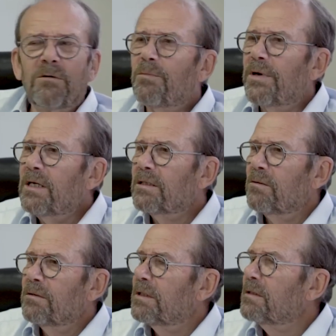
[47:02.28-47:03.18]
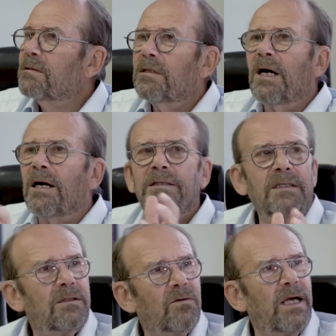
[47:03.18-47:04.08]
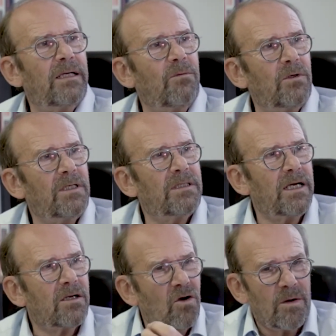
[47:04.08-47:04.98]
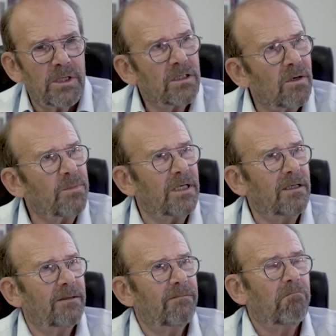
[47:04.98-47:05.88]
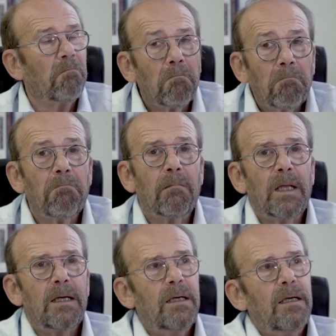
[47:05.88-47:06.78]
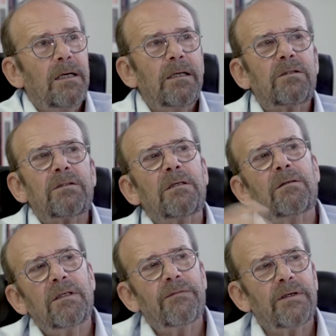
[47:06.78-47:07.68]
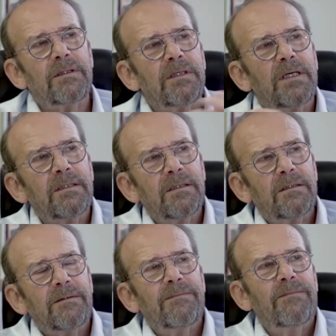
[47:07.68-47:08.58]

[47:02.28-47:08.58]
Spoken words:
what brings all these guys here together? What is their common topic? It's so differentiated.